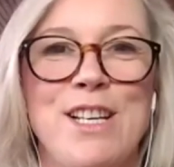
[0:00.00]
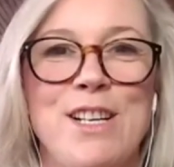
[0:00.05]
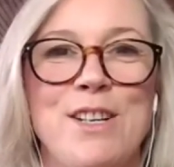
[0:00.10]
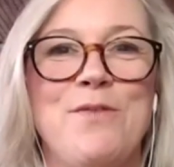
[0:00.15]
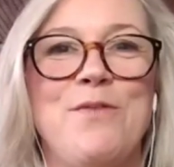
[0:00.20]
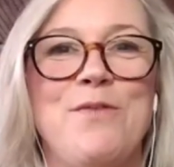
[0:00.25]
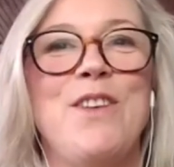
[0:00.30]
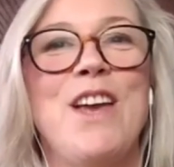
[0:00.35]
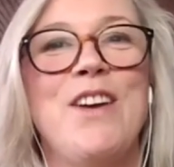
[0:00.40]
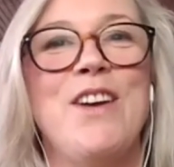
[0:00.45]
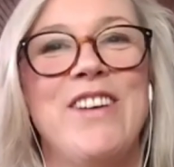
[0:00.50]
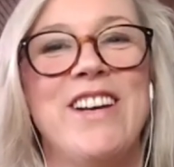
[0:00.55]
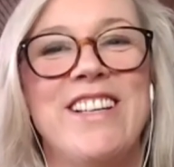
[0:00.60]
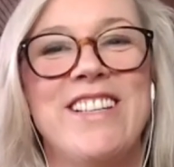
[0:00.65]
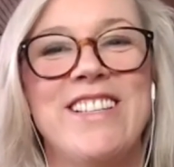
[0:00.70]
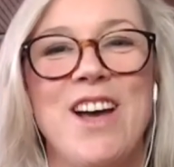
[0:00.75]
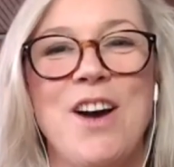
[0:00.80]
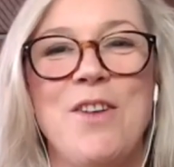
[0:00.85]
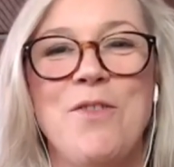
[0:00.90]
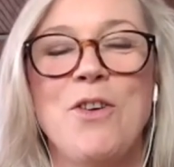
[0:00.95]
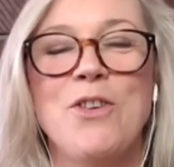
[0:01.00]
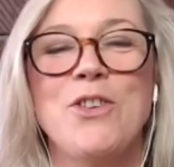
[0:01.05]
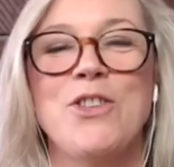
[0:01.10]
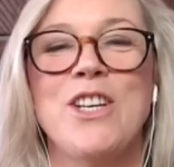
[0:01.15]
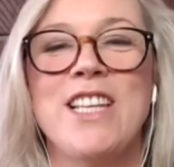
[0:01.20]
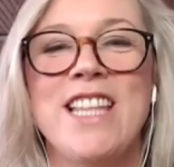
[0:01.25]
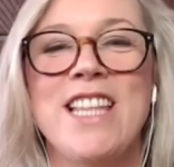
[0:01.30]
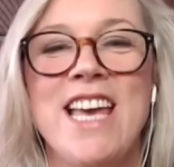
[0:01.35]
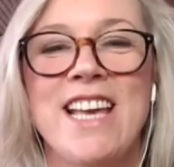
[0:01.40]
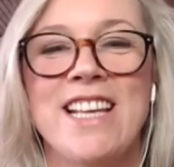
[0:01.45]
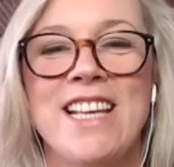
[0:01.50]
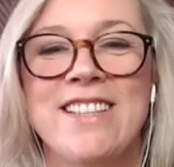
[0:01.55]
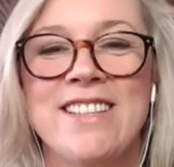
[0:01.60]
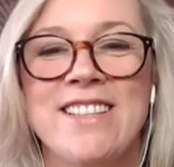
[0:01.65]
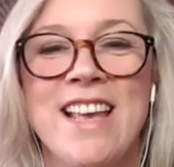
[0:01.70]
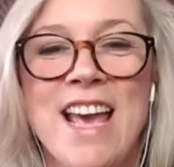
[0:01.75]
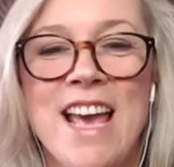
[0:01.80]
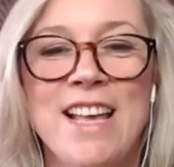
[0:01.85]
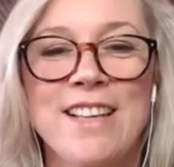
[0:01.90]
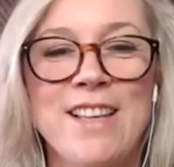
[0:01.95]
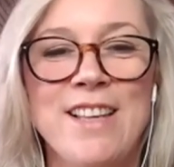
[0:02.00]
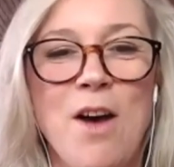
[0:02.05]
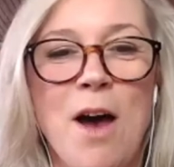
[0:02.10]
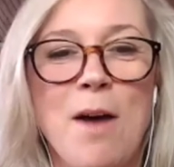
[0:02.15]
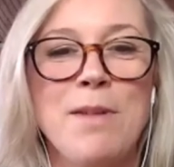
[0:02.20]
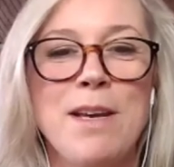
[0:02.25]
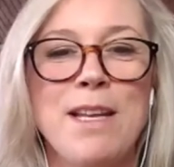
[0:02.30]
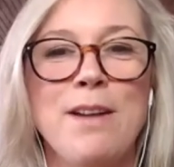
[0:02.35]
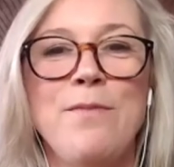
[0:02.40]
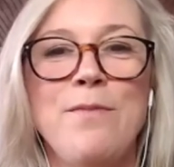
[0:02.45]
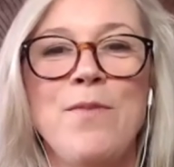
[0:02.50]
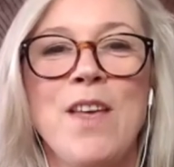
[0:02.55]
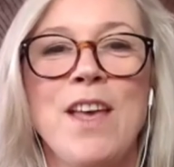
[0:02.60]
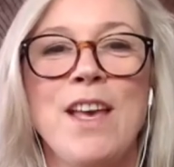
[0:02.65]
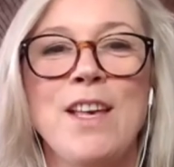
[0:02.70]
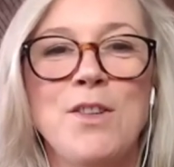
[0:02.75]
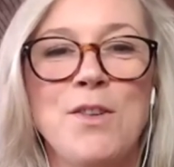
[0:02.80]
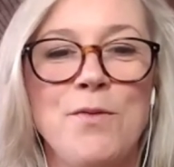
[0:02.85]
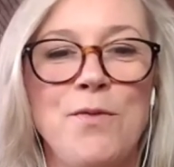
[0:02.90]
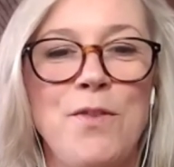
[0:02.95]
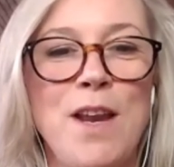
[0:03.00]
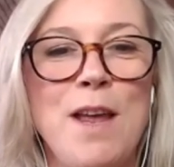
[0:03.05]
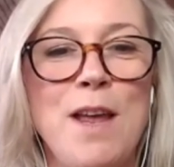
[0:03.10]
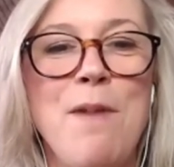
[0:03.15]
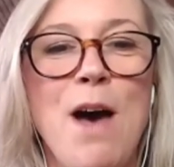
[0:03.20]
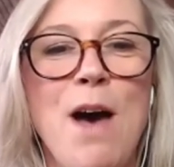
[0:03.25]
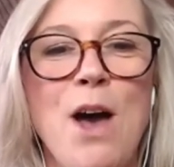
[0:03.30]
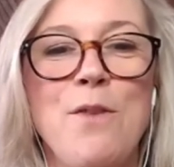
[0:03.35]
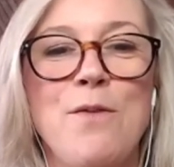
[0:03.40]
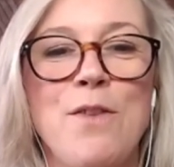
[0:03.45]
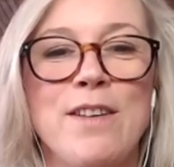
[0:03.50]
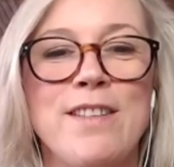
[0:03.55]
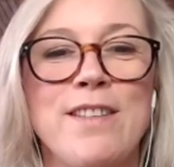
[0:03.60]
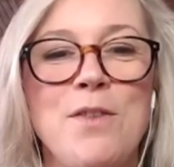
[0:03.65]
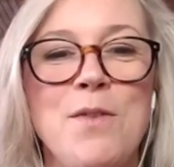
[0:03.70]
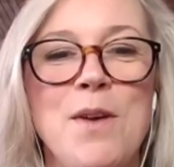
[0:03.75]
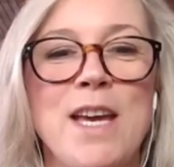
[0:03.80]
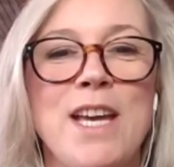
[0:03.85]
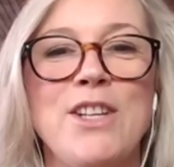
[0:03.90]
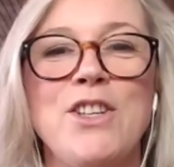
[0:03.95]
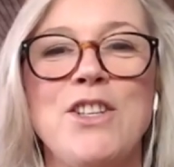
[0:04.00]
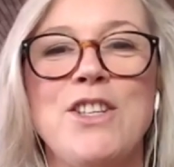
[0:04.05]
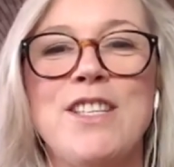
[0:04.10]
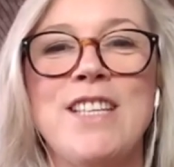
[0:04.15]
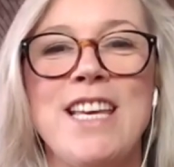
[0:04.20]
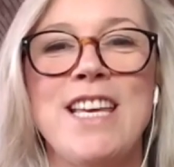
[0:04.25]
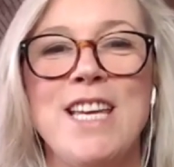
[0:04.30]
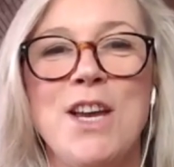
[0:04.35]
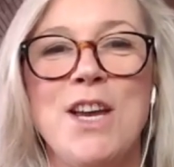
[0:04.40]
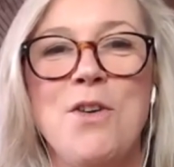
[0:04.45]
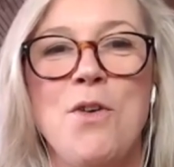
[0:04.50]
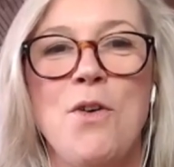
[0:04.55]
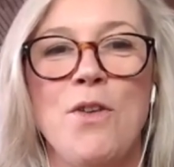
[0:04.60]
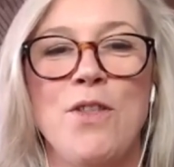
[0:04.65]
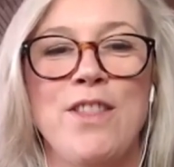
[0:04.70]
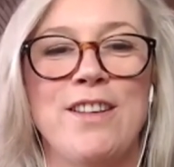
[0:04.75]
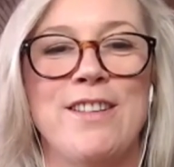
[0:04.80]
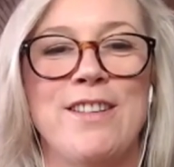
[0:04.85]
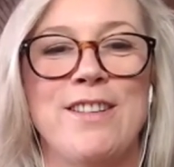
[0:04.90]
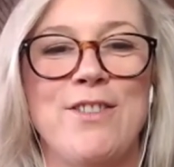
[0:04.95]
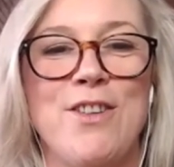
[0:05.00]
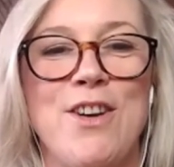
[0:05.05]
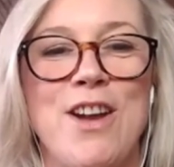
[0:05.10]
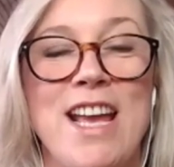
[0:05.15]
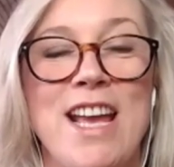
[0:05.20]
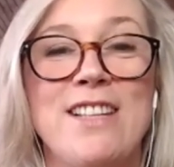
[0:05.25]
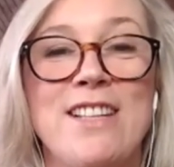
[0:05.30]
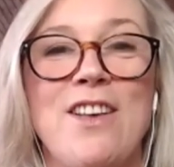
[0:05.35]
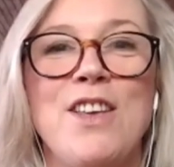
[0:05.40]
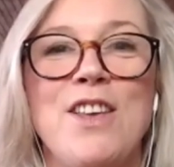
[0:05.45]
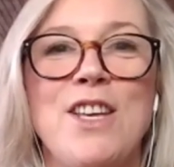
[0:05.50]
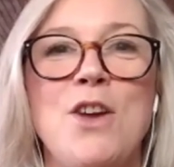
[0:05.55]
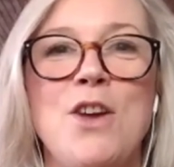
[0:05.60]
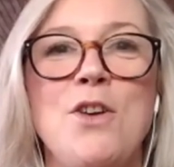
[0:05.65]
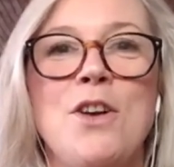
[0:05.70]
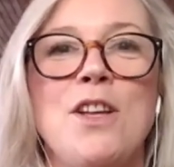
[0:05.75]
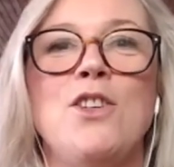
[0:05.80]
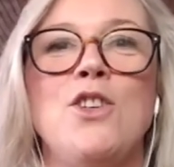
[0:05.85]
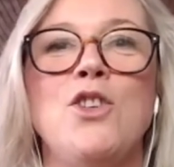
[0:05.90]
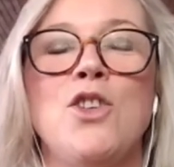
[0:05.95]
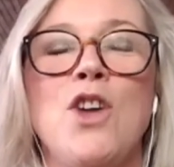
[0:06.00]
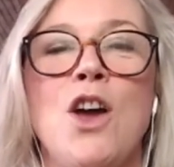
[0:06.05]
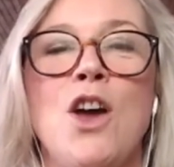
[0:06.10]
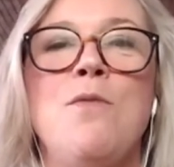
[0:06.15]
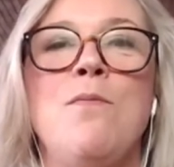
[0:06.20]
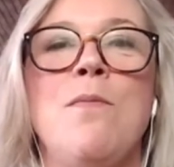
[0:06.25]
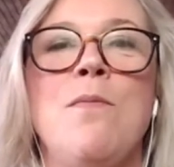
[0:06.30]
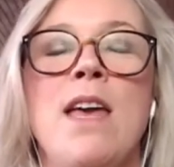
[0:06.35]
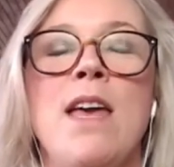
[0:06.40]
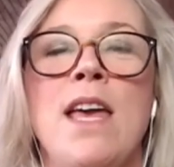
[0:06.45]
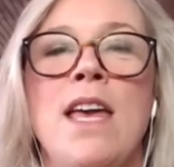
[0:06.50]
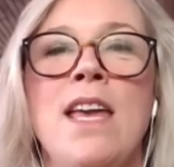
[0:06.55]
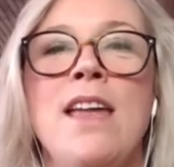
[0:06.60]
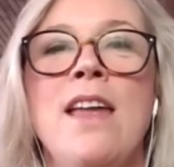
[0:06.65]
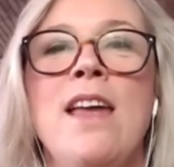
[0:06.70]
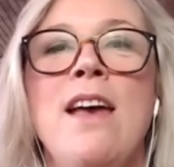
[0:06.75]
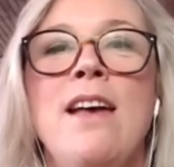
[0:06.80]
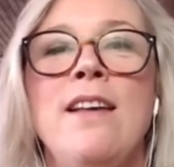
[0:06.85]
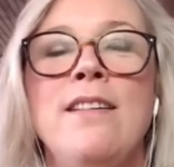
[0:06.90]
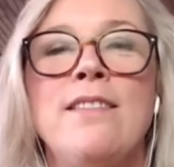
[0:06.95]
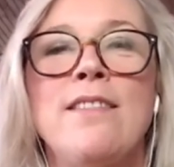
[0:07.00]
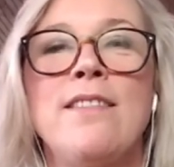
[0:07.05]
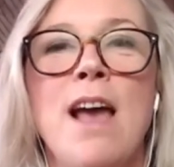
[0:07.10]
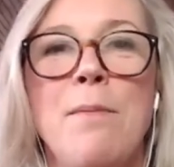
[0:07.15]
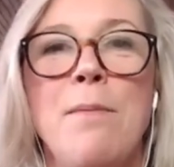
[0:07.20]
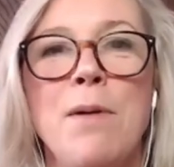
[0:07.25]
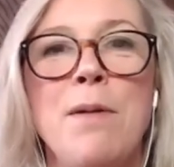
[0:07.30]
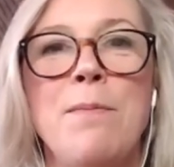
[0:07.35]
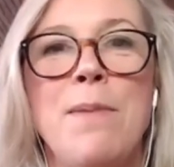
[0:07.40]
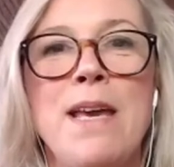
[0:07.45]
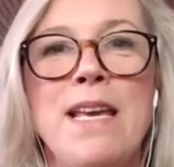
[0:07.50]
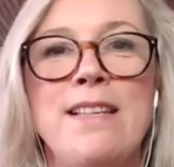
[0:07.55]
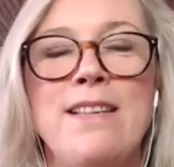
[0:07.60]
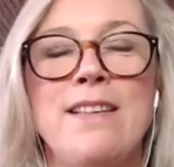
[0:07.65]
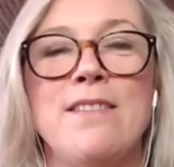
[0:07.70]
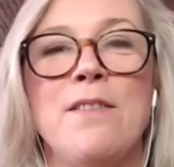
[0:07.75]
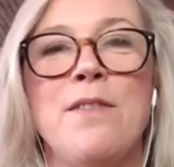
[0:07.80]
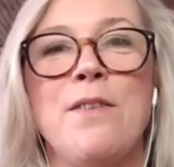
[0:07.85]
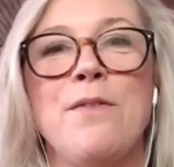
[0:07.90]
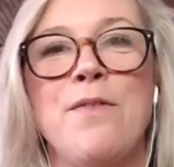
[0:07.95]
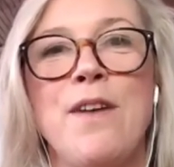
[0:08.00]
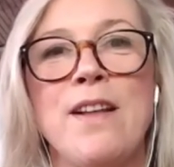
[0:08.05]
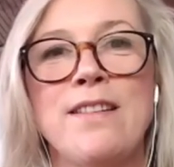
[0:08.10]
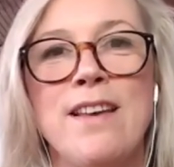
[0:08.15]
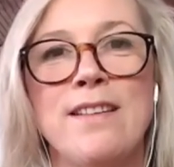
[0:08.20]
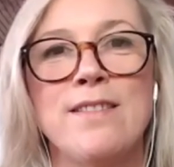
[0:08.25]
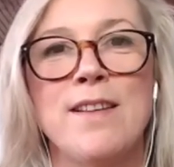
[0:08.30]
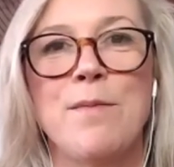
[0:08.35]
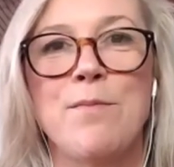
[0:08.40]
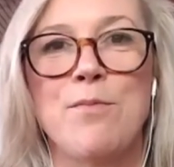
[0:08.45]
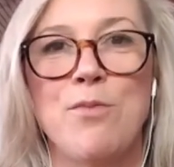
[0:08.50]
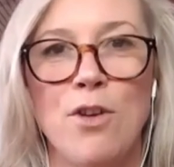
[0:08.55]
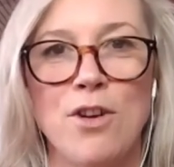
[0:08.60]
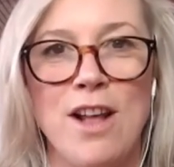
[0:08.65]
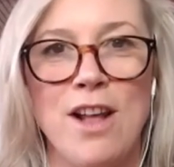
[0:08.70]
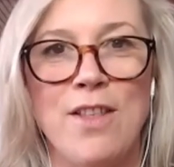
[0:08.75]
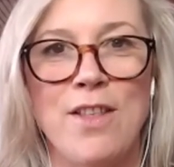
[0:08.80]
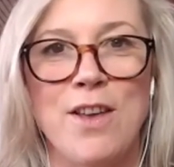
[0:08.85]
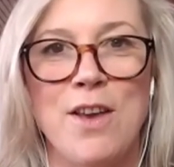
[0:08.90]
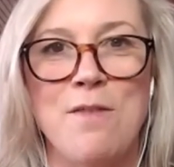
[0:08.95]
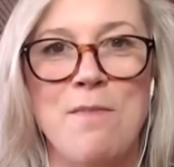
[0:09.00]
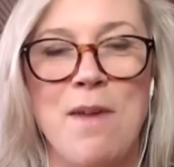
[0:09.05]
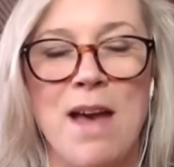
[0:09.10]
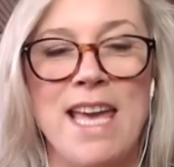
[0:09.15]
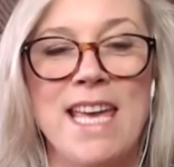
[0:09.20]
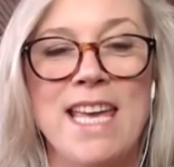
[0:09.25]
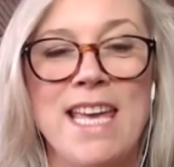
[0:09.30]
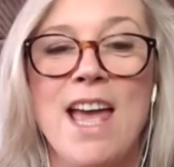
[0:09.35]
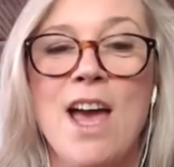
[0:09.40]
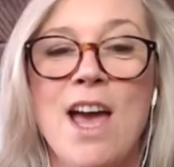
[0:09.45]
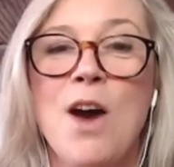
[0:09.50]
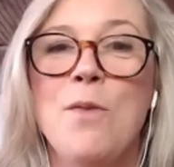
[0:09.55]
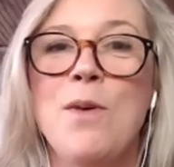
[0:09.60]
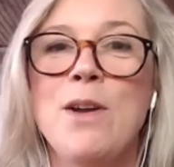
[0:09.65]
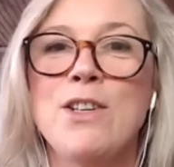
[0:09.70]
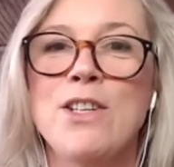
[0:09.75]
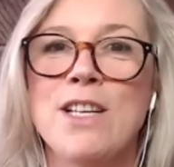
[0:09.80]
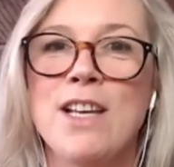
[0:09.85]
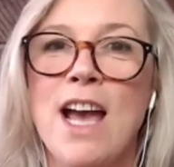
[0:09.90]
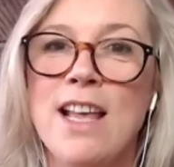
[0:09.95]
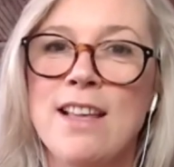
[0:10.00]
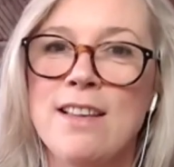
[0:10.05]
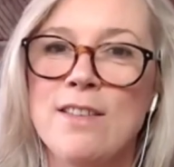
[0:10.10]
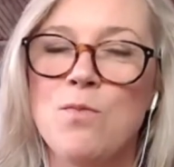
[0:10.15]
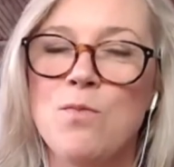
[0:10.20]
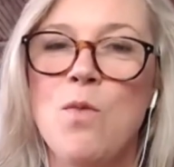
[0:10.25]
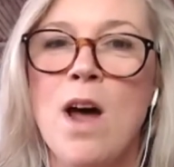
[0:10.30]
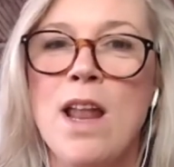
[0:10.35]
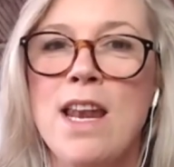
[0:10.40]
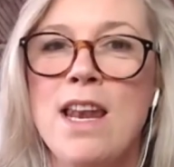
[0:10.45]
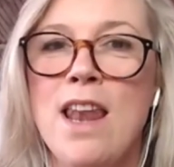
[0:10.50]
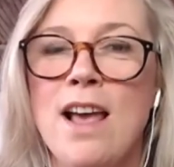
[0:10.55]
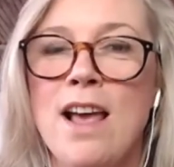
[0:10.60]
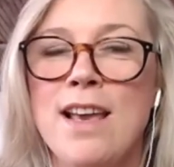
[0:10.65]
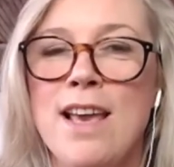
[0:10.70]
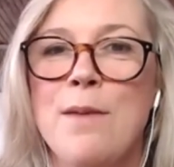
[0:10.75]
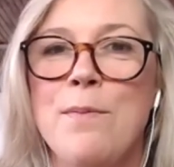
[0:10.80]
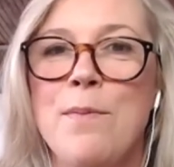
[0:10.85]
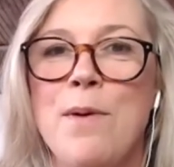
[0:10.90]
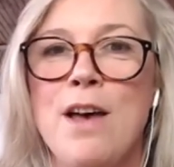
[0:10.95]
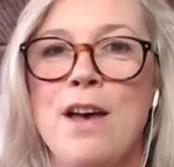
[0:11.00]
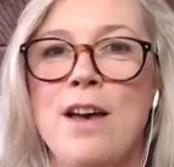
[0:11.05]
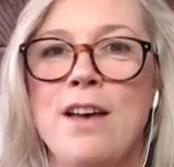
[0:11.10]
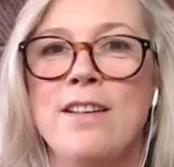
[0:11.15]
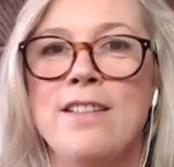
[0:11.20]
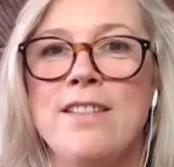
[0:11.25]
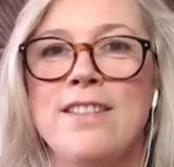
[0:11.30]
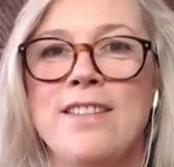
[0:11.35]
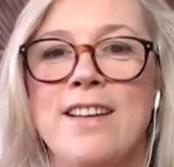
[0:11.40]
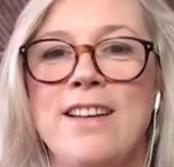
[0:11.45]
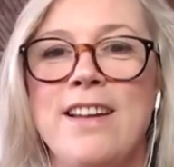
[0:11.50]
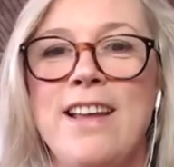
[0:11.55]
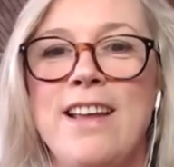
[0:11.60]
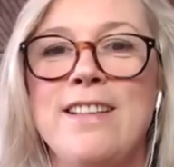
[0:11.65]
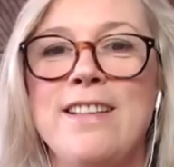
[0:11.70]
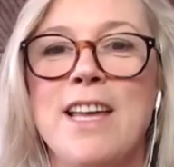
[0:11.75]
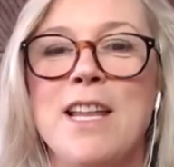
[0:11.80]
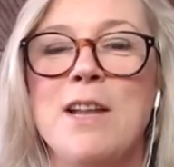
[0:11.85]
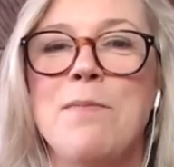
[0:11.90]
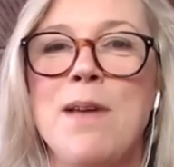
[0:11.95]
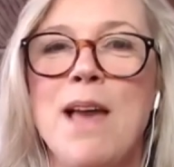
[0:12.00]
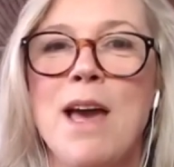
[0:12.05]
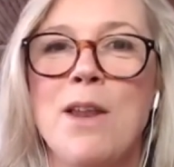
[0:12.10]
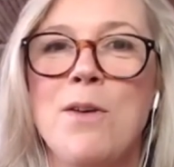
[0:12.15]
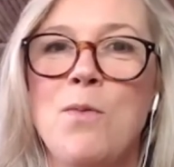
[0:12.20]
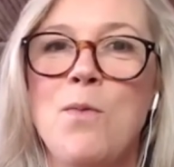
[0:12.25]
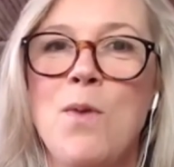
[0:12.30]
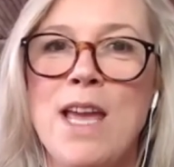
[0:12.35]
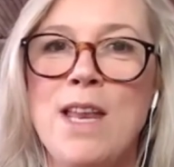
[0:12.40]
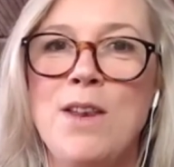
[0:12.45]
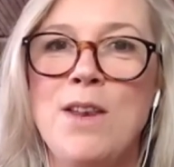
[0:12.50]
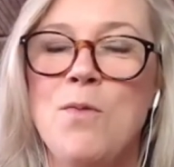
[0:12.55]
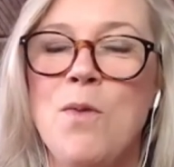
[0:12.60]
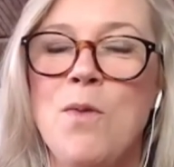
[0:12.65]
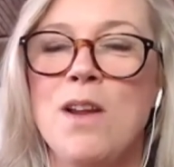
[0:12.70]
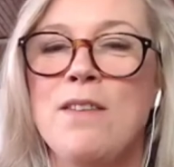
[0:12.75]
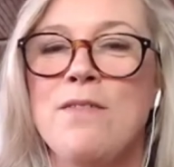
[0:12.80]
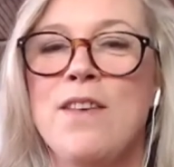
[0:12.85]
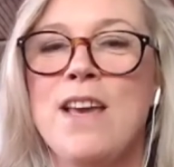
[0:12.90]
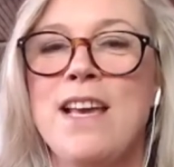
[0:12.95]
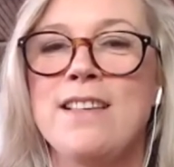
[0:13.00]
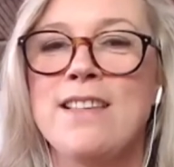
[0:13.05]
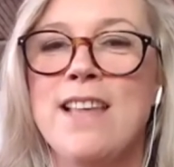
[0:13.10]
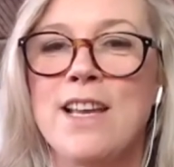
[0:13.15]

viewers that are watching this. So I'm going to flip over so we can just see you on the screen, so that you can show me a couple of pieces of the fantastic product that you make, which one lucky person is going to be able to win one of these.